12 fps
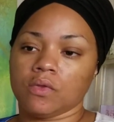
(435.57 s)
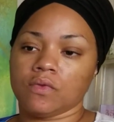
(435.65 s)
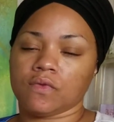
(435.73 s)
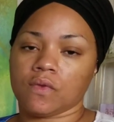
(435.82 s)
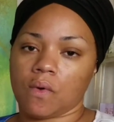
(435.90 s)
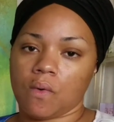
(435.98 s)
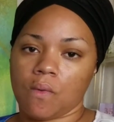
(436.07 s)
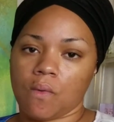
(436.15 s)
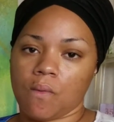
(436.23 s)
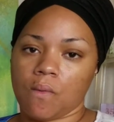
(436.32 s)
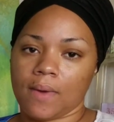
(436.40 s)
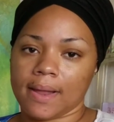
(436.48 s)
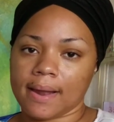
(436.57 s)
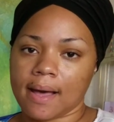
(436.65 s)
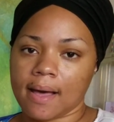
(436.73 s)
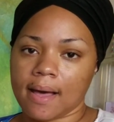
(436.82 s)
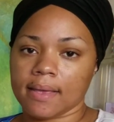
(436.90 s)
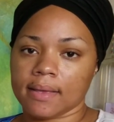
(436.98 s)
so when
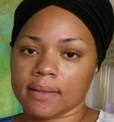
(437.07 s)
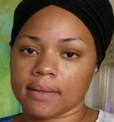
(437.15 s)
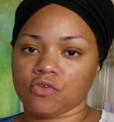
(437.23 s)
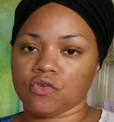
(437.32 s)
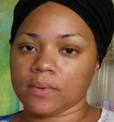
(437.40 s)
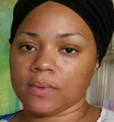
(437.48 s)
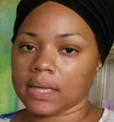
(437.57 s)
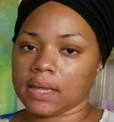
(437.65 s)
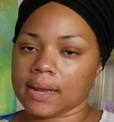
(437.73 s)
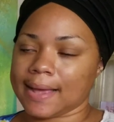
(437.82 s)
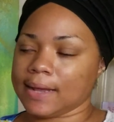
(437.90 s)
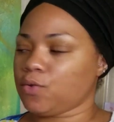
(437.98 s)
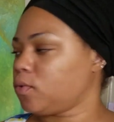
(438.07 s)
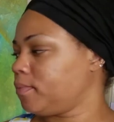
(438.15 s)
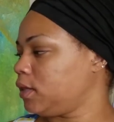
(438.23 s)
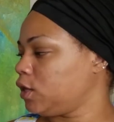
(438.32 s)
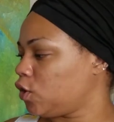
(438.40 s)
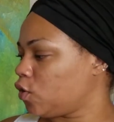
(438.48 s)
I am doing it I
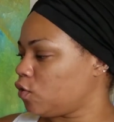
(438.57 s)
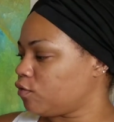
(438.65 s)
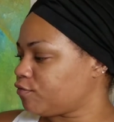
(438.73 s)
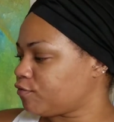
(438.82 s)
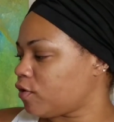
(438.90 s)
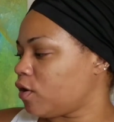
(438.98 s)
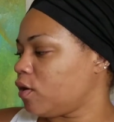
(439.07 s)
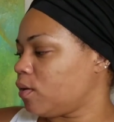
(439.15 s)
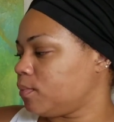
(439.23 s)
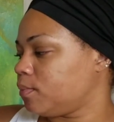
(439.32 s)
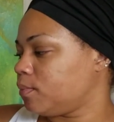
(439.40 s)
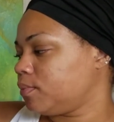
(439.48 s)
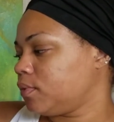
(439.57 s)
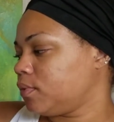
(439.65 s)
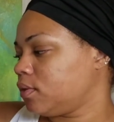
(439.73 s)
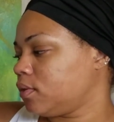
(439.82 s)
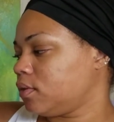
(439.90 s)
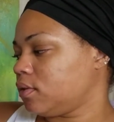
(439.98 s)
normally go from
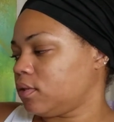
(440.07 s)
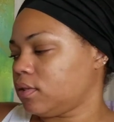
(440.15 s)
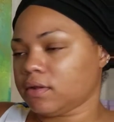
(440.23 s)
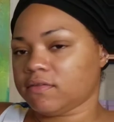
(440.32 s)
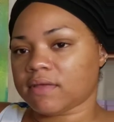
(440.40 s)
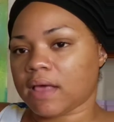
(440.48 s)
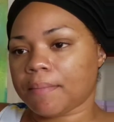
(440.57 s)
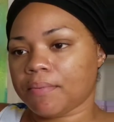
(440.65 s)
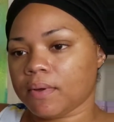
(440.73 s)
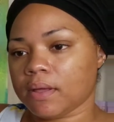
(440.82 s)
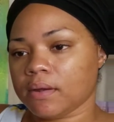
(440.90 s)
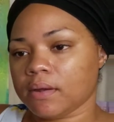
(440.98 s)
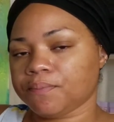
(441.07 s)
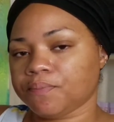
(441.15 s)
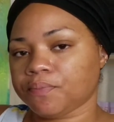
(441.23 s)
the top one